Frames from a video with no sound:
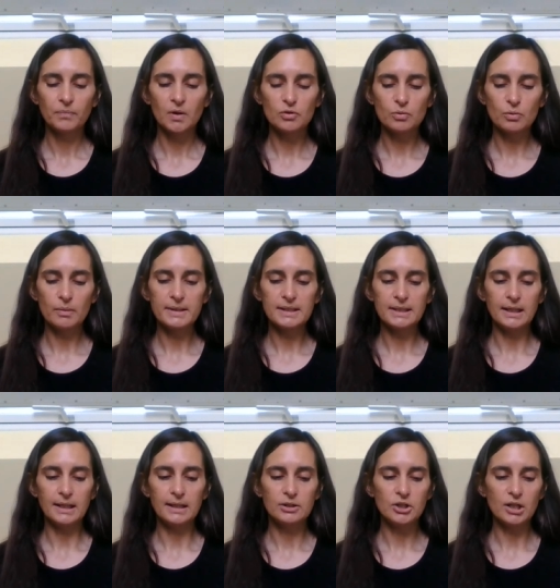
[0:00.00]
You swim in
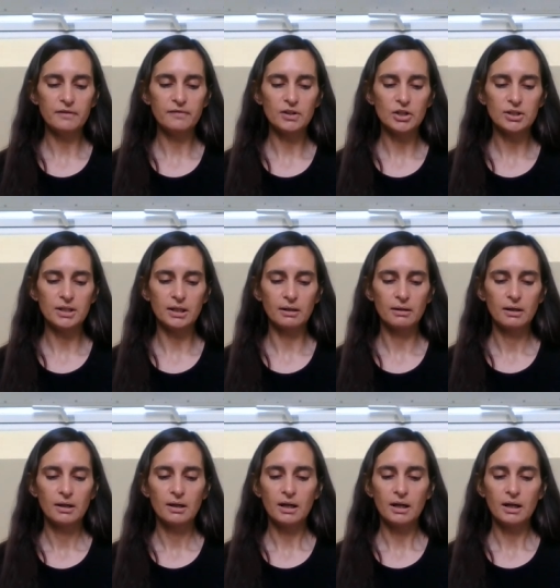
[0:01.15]
sea, jellyfish sting.